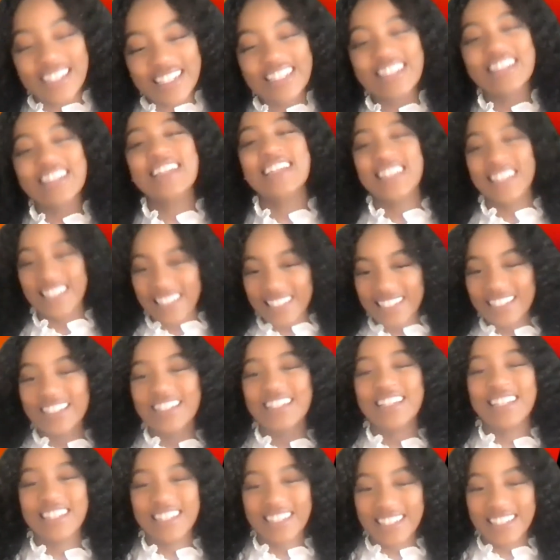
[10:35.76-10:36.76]
those
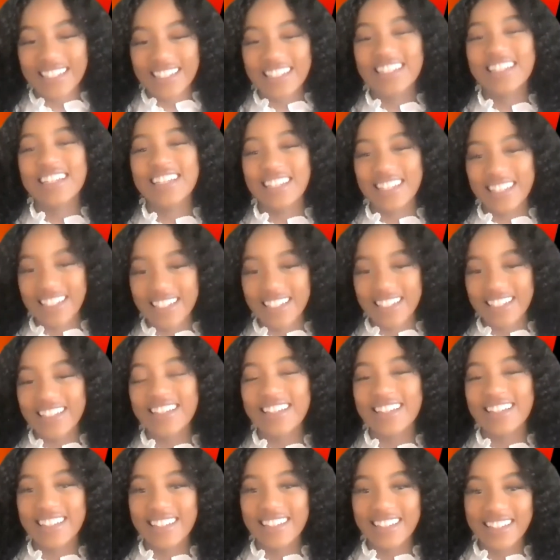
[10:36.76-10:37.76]
three things, I could
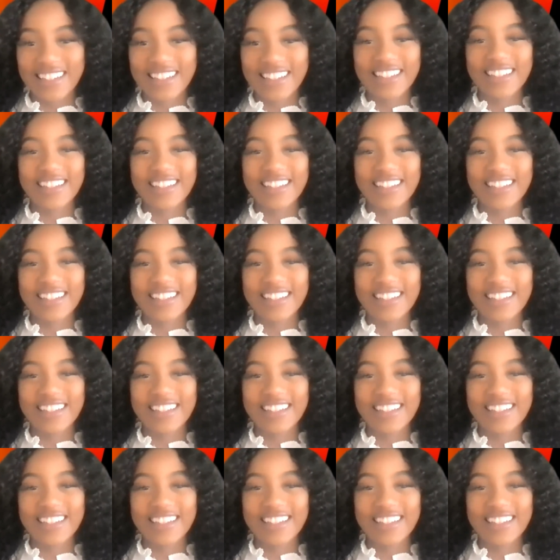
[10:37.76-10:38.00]
find a way to